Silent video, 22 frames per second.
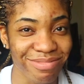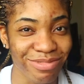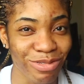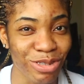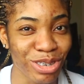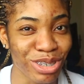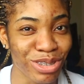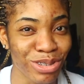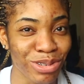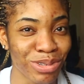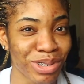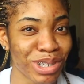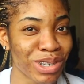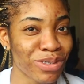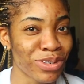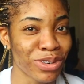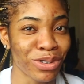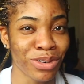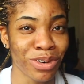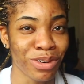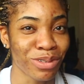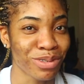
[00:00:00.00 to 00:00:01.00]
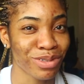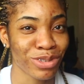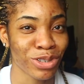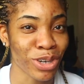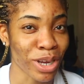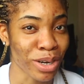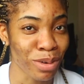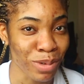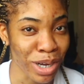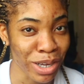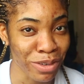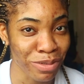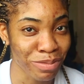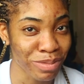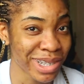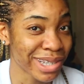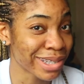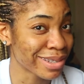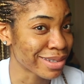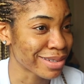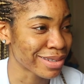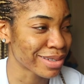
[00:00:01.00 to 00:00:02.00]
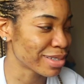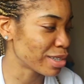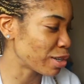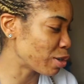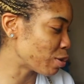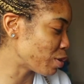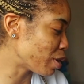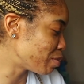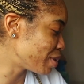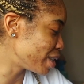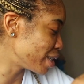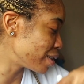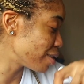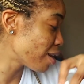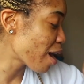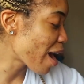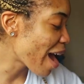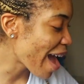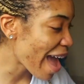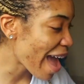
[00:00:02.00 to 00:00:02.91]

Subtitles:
what are you doing if you're not trying to wife me? You know what I mean?